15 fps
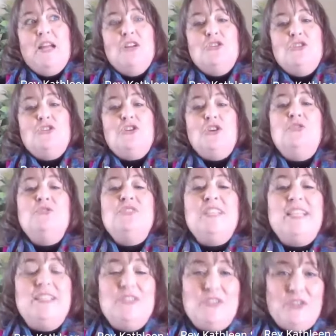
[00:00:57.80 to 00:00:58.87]

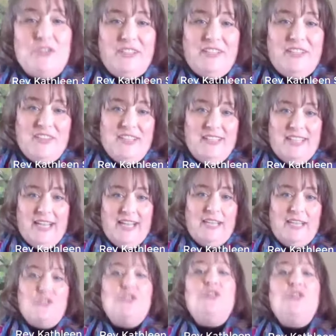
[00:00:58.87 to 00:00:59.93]
choosing to live in the light,
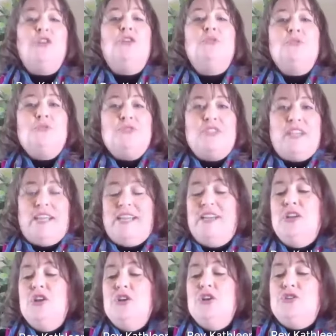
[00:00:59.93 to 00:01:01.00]
choosing
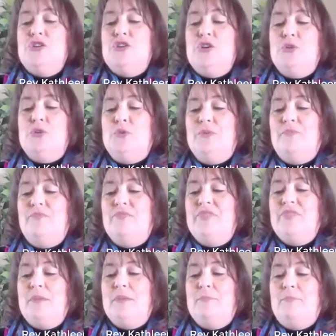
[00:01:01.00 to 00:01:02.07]
to
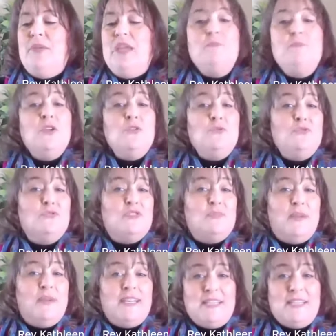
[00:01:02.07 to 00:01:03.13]
be amused
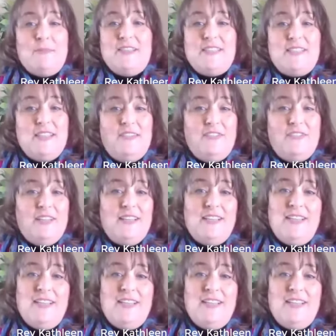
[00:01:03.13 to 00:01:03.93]
by some of the stuff that